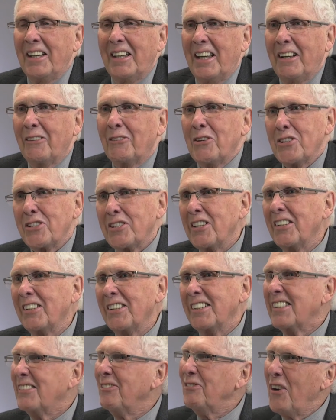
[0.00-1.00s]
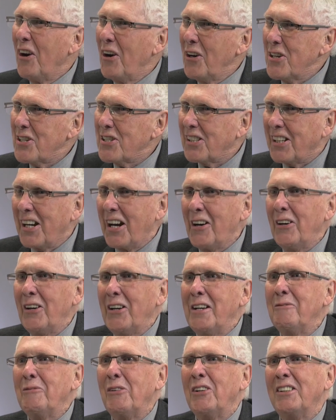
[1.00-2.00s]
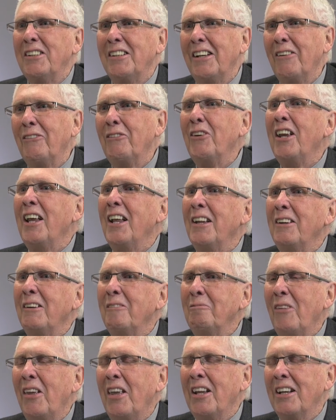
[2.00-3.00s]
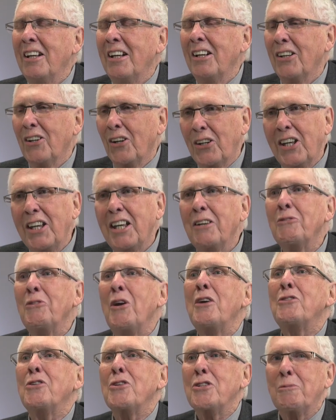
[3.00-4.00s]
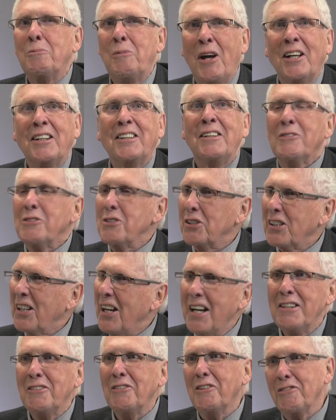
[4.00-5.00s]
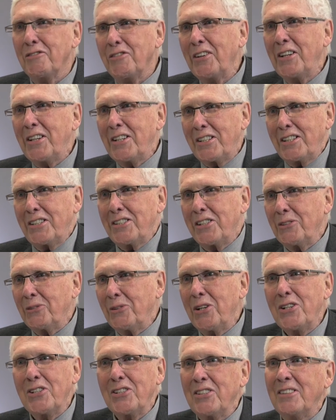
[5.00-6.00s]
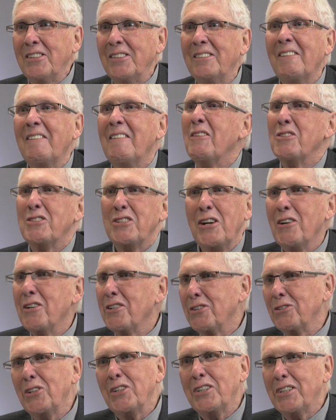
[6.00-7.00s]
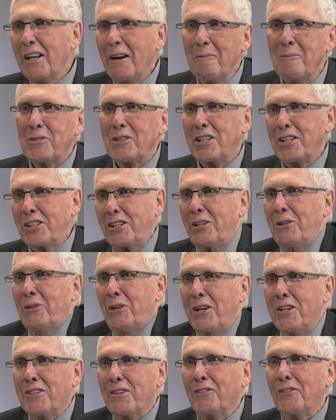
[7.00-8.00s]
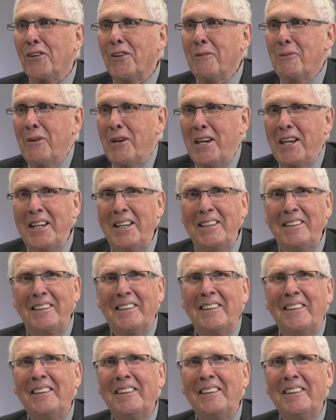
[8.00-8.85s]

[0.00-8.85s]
It was very scary, but in looking in retrospect, it was kind of a funny situation. It was also a dumb situation for me.